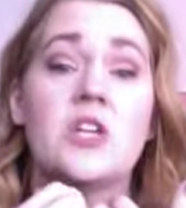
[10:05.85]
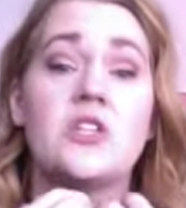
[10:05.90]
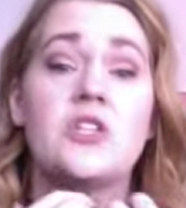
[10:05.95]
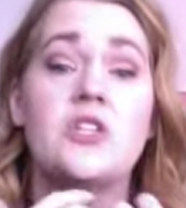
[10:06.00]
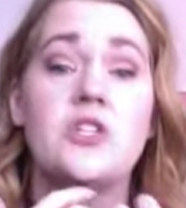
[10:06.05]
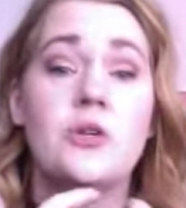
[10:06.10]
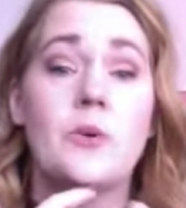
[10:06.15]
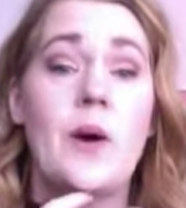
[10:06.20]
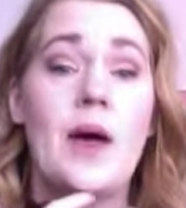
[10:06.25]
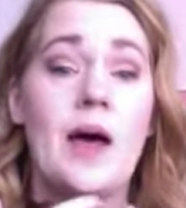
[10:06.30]

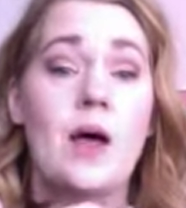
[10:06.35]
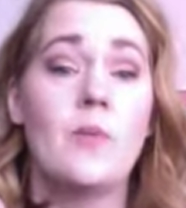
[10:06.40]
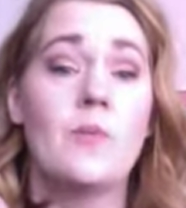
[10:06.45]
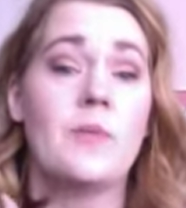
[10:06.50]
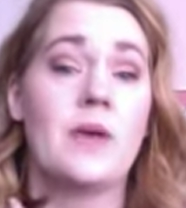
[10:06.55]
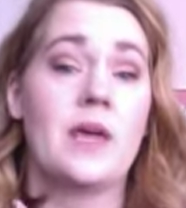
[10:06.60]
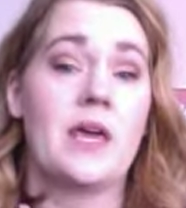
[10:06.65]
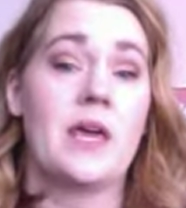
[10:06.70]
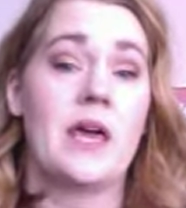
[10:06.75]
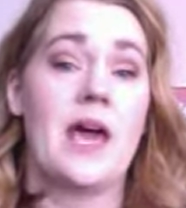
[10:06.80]
to help
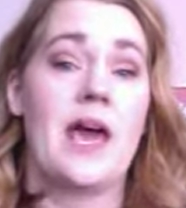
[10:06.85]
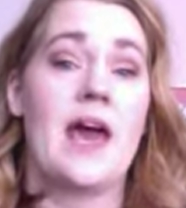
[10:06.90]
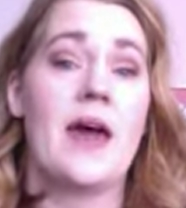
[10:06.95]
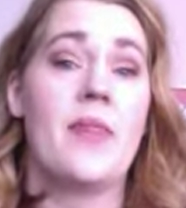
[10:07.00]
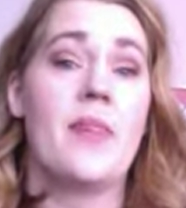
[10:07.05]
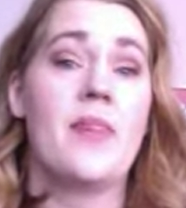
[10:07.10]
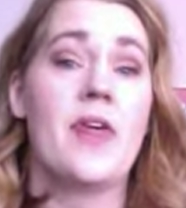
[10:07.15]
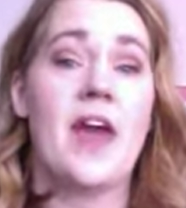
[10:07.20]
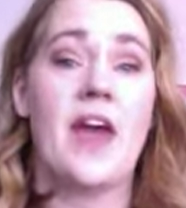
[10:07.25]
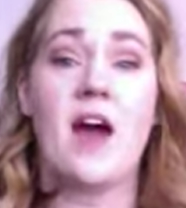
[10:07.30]
me,
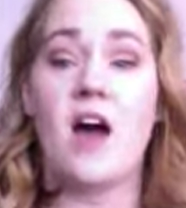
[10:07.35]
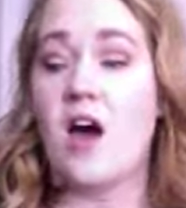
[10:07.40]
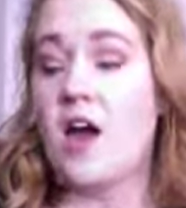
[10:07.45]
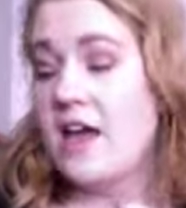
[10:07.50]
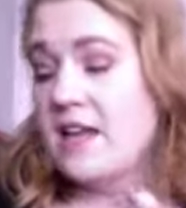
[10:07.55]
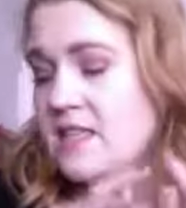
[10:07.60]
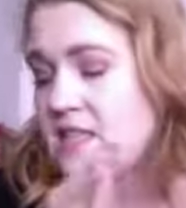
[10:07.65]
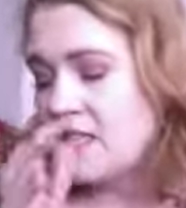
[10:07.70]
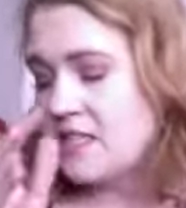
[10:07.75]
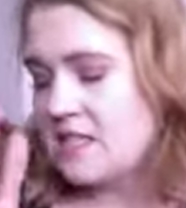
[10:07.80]
and
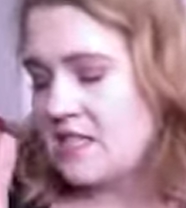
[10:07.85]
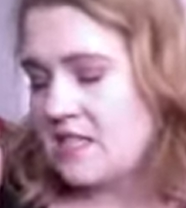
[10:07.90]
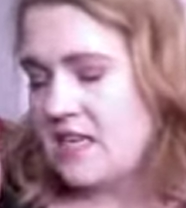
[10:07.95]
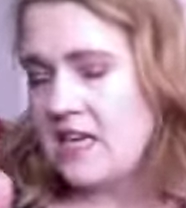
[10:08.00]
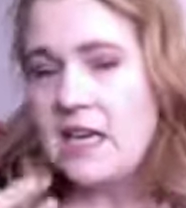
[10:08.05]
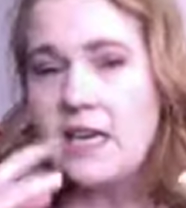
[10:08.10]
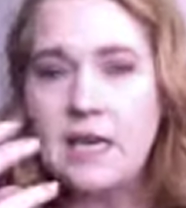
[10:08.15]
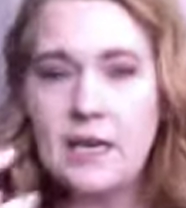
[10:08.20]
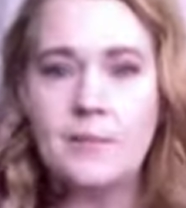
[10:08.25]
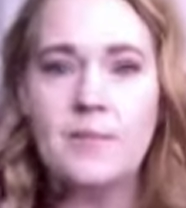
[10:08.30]
it's a
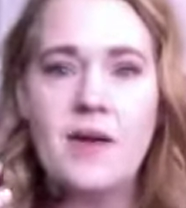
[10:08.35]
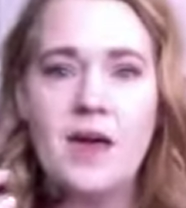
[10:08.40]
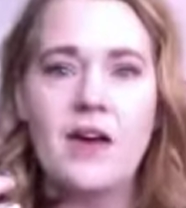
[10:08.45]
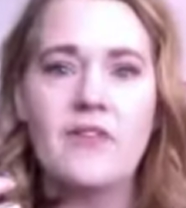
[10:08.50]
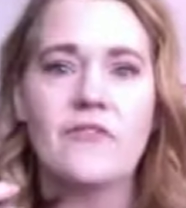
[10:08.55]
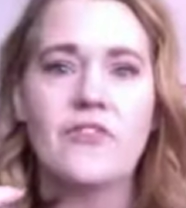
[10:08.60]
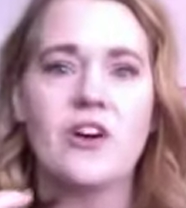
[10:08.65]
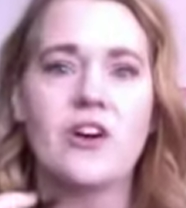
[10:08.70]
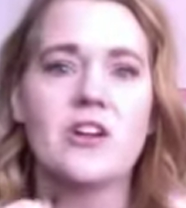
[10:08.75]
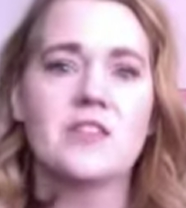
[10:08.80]
team
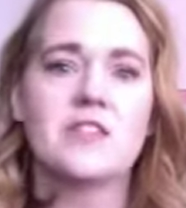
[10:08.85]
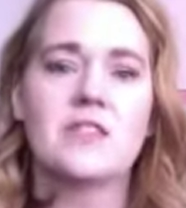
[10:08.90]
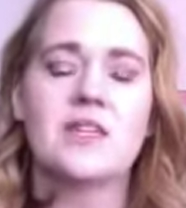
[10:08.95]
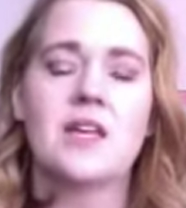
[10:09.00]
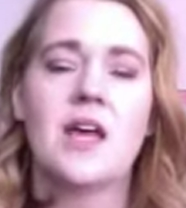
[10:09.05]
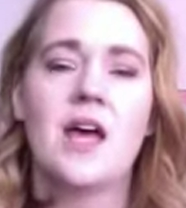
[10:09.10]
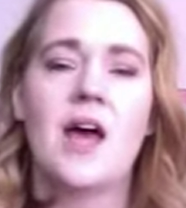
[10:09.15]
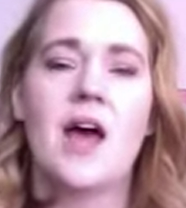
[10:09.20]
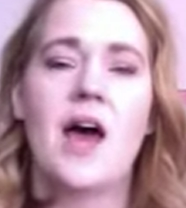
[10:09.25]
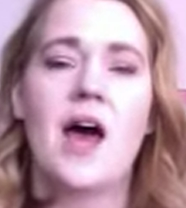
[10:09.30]
effort.
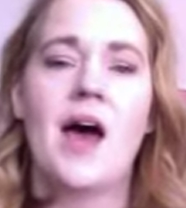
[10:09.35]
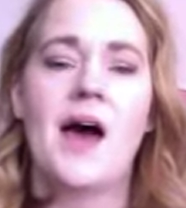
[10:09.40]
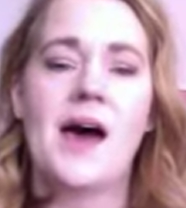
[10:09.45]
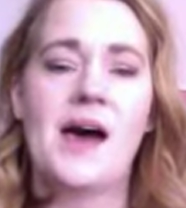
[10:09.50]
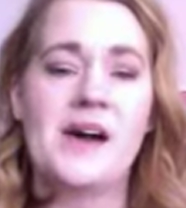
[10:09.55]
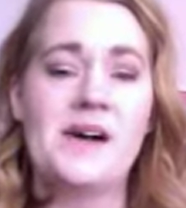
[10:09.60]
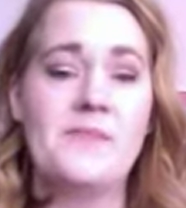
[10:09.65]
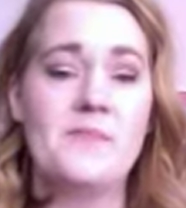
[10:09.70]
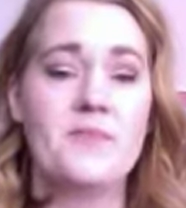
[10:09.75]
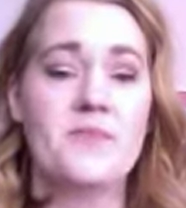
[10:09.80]

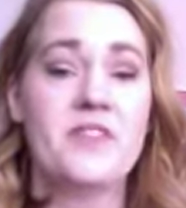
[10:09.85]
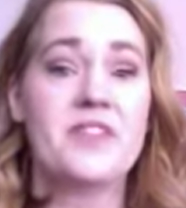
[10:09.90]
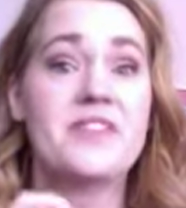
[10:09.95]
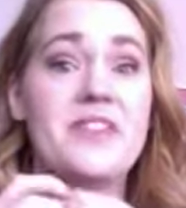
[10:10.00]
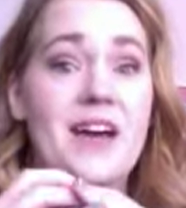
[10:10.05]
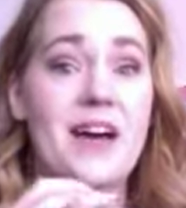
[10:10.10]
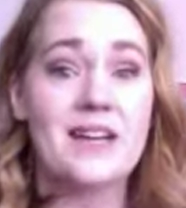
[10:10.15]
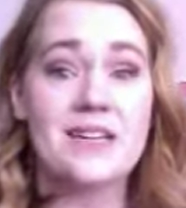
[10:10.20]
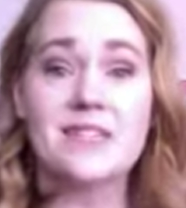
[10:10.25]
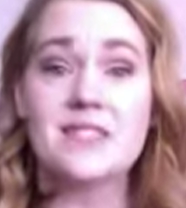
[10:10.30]

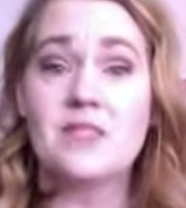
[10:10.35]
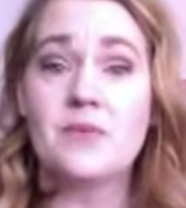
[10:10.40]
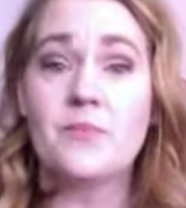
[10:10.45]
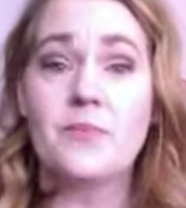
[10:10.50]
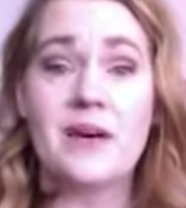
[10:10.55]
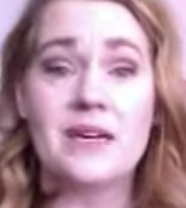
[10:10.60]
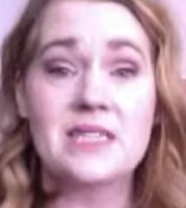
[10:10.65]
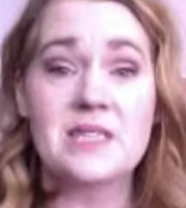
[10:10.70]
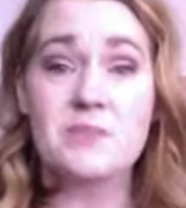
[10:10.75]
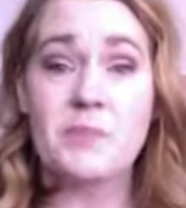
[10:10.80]
That is the
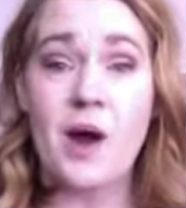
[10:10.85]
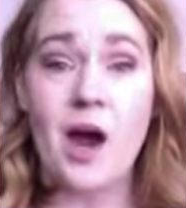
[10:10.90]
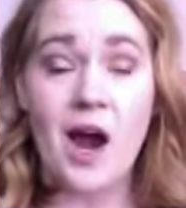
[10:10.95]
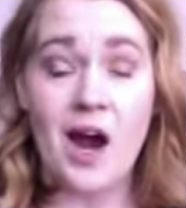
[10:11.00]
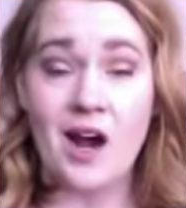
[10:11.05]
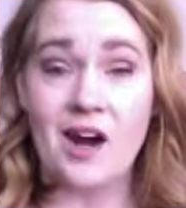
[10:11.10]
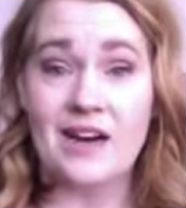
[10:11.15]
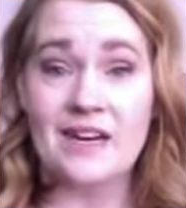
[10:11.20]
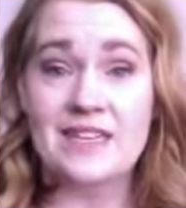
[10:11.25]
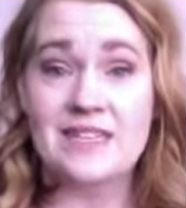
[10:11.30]
best
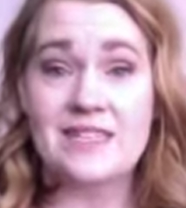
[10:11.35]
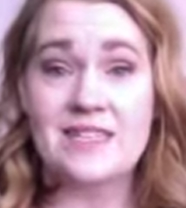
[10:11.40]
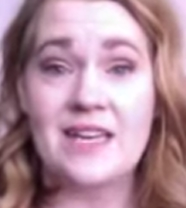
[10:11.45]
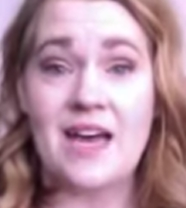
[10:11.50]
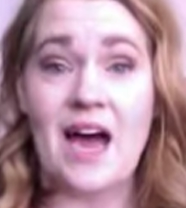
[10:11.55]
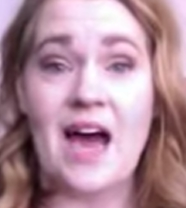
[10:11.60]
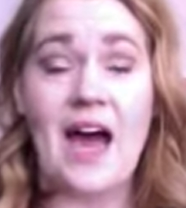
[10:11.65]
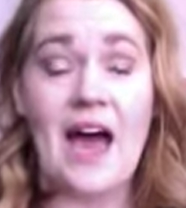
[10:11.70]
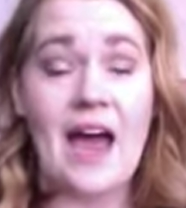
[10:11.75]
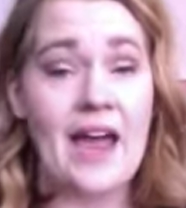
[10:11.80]
part, is
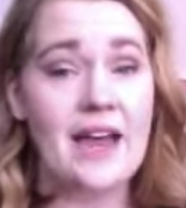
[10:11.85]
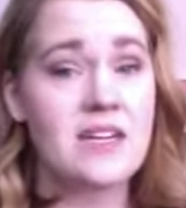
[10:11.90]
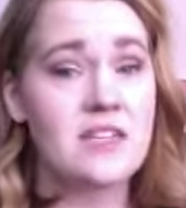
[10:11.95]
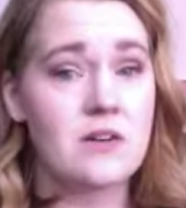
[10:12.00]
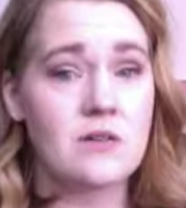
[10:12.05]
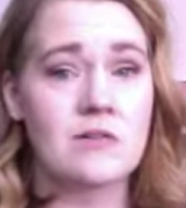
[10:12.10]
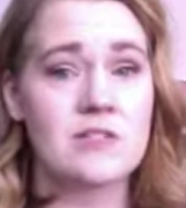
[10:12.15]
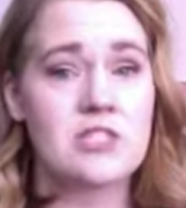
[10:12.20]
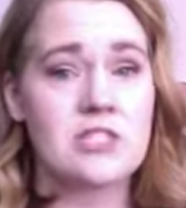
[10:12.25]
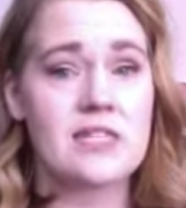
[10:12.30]
that I
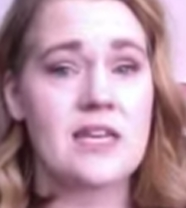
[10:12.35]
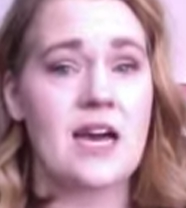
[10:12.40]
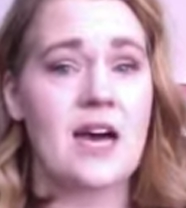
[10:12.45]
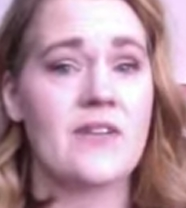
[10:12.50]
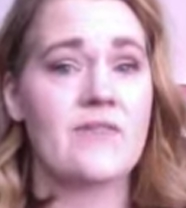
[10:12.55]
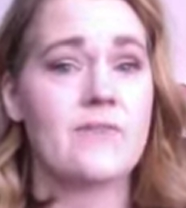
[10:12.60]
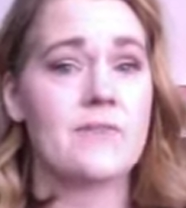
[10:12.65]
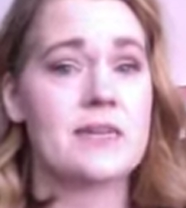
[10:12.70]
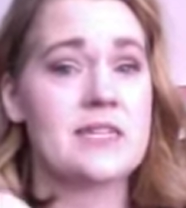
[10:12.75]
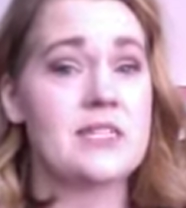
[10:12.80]
don't just
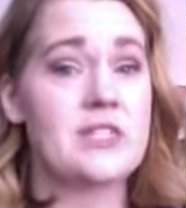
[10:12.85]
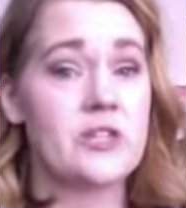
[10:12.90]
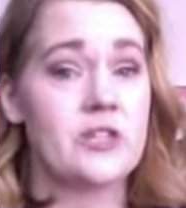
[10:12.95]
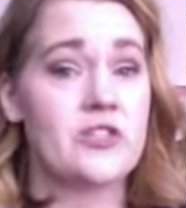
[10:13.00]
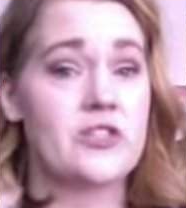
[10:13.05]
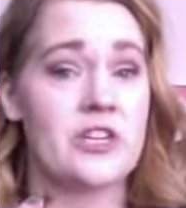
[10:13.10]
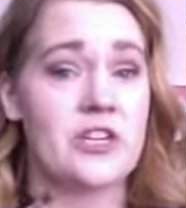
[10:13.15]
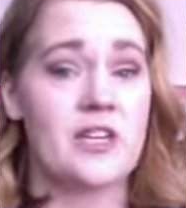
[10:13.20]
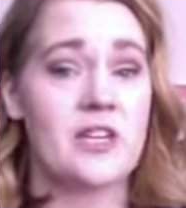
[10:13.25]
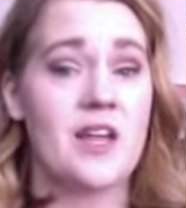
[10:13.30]
have my
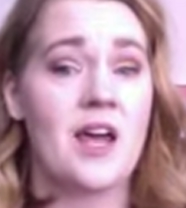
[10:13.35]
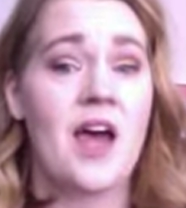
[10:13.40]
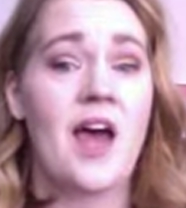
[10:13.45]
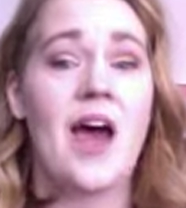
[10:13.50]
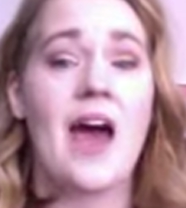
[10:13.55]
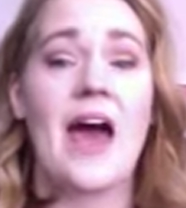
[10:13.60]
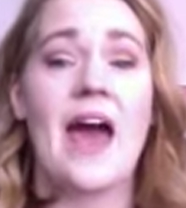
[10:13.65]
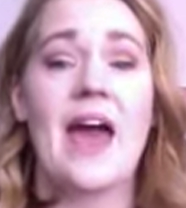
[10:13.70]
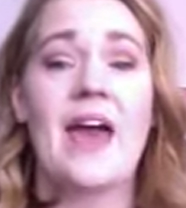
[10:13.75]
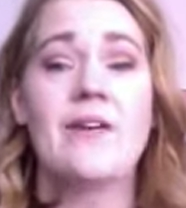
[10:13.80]
surgeon.
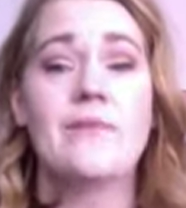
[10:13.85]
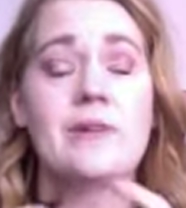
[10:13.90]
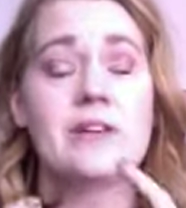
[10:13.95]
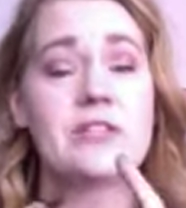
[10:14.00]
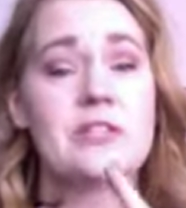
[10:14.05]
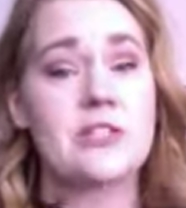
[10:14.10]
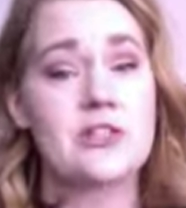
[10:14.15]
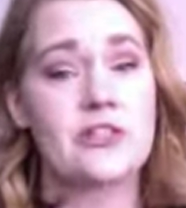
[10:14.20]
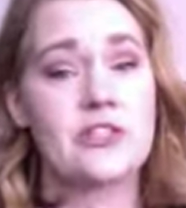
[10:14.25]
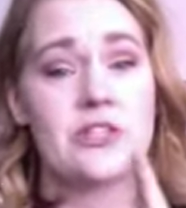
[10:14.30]
I have my
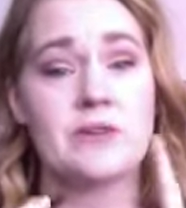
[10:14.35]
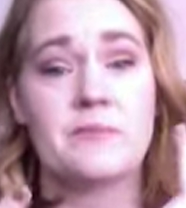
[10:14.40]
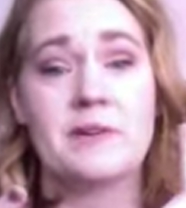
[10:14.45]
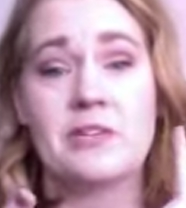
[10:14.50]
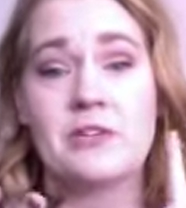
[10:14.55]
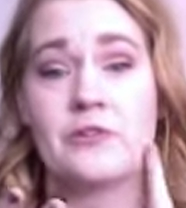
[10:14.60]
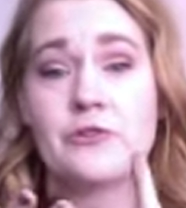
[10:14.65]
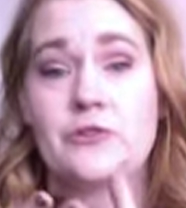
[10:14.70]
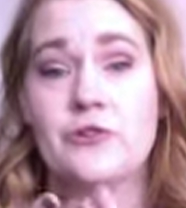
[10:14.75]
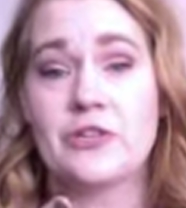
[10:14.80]
surgeon, my
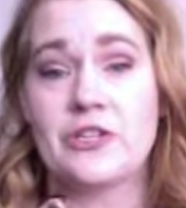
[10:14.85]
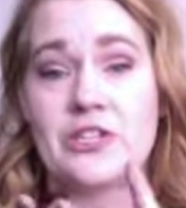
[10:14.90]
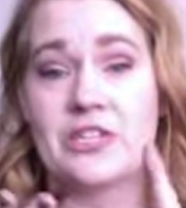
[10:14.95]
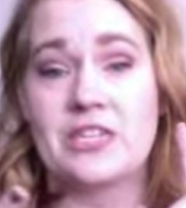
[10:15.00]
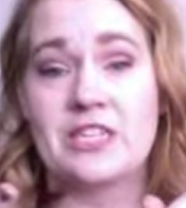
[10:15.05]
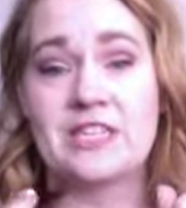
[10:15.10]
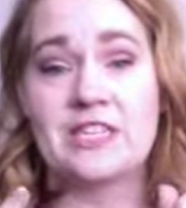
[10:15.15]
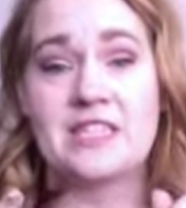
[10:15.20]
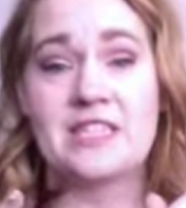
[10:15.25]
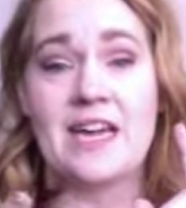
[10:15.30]

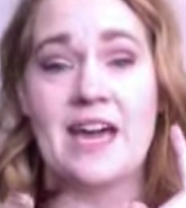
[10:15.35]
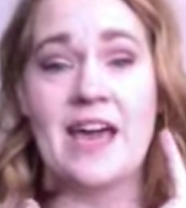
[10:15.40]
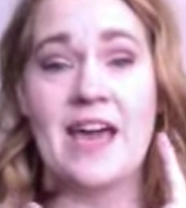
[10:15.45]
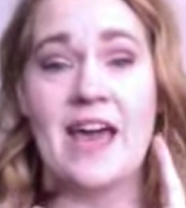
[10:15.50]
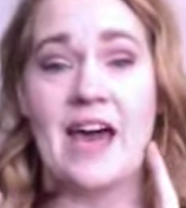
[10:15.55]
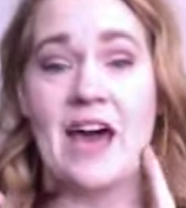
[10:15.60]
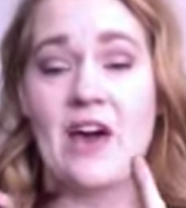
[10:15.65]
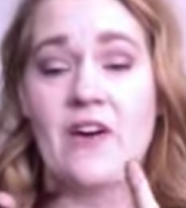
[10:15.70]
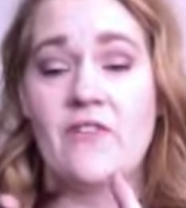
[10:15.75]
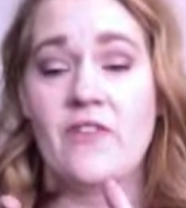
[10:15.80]
nutritionist, I
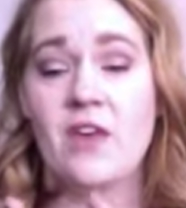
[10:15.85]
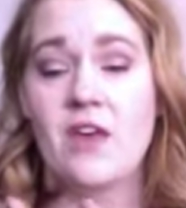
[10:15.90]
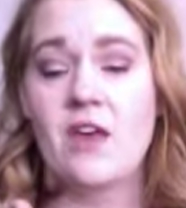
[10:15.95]
have